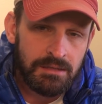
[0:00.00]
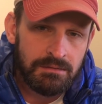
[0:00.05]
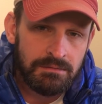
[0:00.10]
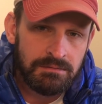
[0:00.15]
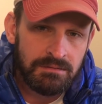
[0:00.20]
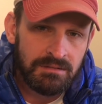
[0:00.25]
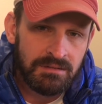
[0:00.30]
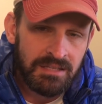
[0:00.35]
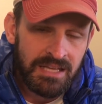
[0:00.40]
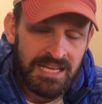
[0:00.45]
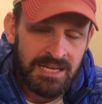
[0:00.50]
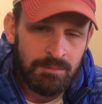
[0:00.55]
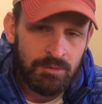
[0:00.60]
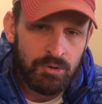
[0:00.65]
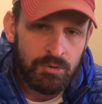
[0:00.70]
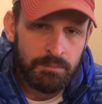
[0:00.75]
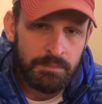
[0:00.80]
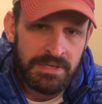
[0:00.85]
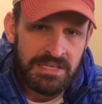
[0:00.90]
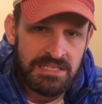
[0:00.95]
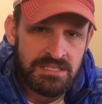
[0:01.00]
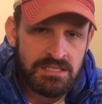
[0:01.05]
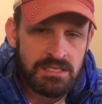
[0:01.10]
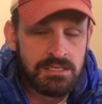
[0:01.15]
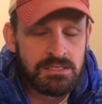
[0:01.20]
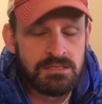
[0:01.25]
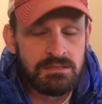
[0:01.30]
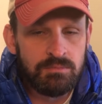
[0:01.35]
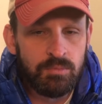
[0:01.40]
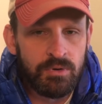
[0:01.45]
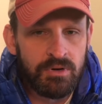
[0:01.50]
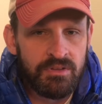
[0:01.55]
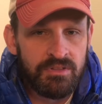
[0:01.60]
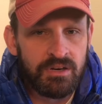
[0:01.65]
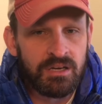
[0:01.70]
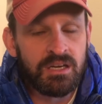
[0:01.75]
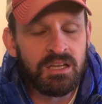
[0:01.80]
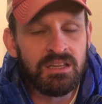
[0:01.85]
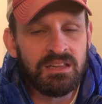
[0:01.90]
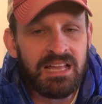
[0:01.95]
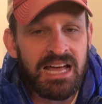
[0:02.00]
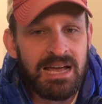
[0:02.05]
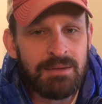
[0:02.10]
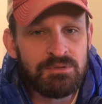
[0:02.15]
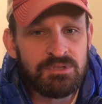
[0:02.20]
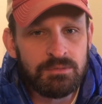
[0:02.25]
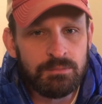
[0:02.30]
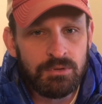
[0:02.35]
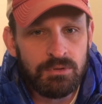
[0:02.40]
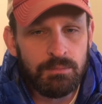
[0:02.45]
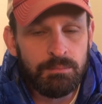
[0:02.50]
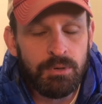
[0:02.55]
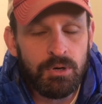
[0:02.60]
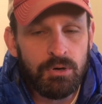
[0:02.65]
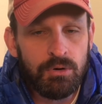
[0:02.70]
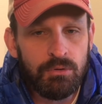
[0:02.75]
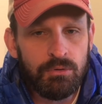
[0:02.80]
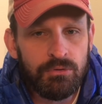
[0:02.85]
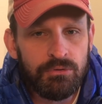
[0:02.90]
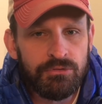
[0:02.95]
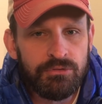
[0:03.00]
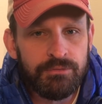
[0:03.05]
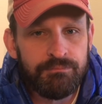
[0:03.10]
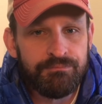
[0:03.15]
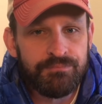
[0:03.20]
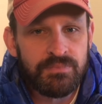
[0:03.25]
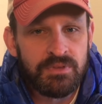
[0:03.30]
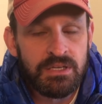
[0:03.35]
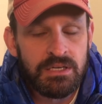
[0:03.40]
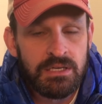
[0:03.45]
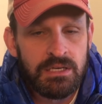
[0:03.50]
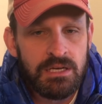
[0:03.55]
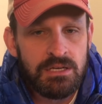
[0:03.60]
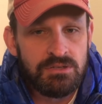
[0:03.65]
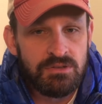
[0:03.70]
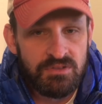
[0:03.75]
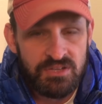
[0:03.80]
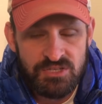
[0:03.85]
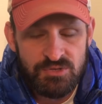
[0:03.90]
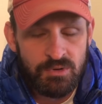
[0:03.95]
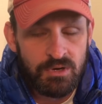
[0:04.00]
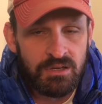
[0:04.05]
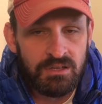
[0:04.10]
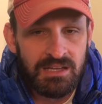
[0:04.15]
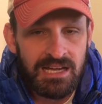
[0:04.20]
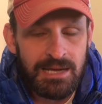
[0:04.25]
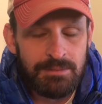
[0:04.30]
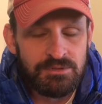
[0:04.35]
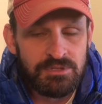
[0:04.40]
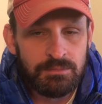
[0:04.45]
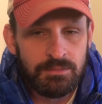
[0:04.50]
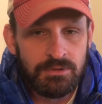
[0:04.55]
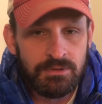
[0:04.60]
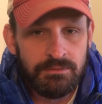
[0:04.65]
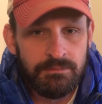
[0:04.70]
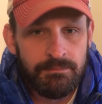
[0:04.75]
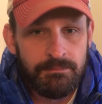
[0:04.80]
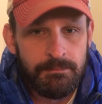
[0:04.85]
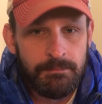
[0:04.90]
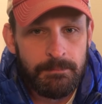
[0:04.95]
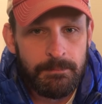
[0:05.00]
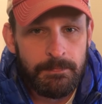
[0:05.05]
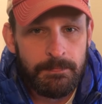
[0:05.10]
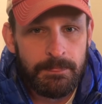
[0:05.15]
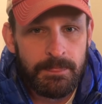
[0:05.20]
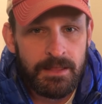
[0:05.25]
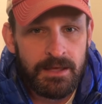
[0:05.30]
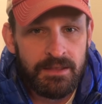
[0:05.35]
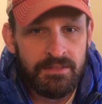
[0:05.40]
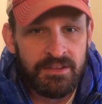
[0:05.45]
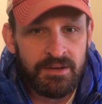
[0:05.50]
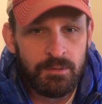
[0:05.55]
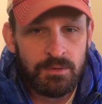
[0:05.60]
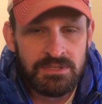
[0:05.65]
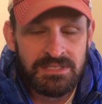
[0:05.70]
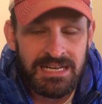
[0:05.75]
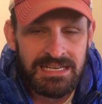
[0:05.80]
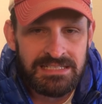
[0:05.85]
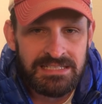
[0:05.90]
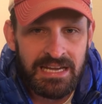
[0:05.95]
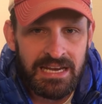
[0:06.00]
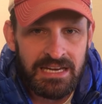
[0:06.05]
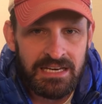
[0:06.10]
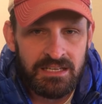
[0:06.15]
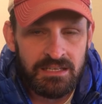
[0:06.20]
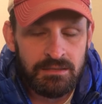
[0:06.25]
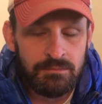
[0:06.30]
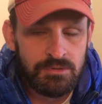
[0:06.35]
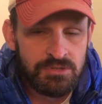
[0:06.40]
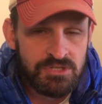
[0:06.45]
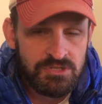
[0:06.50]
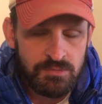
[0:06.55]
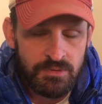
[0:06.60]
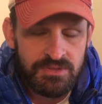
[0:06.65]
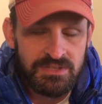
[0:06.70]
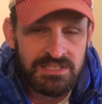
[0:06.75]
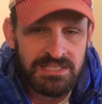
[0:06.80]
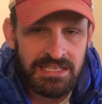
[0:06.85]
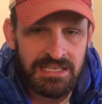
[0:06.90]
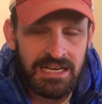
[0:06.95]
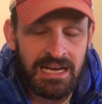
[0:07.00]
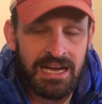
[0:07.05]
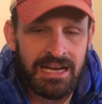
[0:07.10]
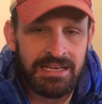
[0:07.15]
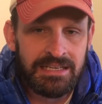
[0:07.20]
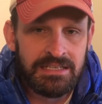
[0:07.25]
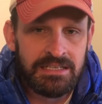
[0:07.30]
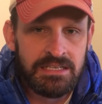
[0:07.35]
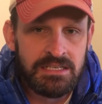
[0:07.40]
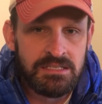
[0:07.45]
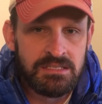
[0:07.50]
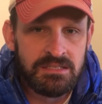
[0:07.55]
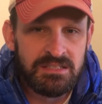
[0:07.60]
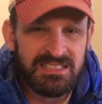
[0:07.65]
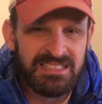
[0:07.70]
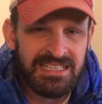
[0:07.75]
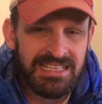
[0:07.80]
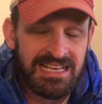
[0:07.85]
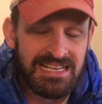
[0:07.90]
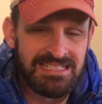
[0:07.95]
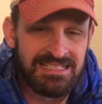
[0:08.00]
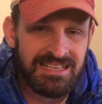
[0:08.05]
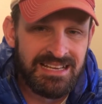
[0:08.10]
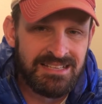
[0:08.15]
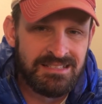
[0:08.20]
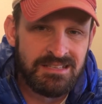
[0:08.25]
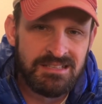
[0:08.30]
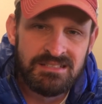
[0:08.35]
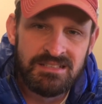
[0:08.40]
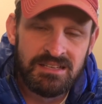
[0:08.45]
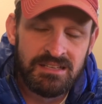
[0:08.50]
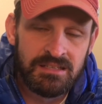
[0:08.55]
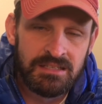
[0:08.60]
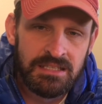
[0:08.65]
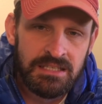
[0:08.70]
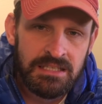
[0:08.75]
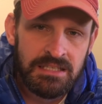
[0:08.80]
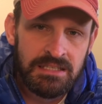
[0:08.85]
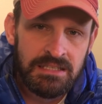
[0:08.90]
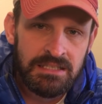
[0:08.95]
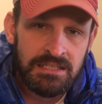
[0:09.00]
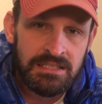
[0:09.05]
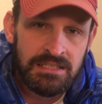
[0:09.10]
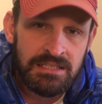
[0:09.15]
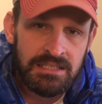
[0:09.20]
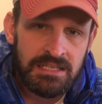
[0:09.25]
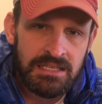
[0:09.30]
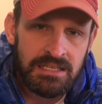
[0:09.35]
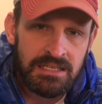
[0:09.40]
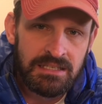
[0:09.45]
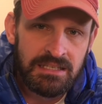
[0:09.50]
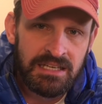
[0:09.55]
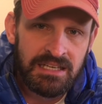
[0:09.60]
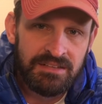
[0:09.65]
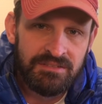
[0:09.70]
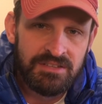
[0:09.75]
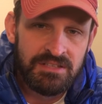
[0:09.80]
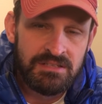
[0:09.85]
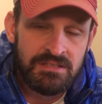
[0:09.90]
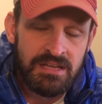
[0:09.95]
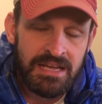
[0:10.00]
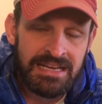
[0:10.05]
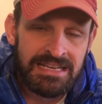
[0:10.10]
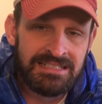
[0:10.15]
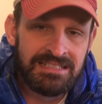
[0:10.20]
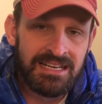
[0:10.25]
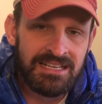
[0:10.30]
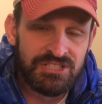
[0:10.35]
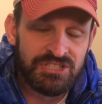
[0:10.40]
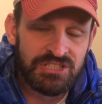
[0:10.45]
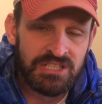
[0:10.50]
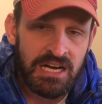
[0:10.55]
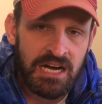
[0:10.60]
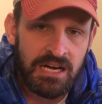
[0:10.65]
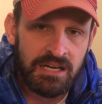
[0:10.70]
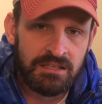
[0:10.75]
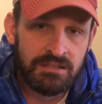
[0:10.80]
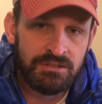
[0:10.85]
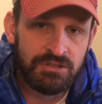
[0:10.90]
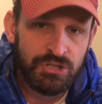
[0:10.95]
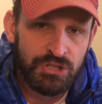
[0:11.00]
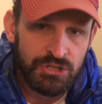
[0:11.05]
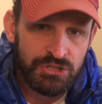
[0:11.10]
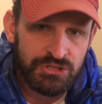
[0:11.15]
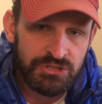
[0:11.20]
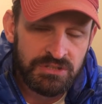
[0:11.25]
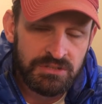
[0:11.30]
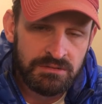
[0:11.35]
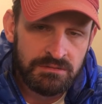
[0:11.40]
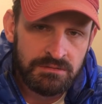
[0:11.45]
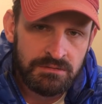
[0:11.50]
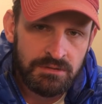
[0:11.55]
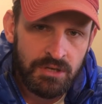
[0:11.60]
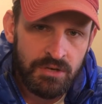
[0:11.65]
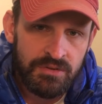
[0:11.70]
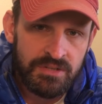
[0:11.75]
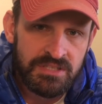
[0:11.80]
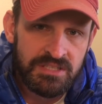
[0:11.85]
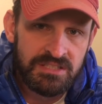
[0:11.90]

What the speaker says: label means it's one of their collapsible poles. So these were collapsible. They were titanium, which is what the TI is. The DSS is a kind of an anti-shock cushion on the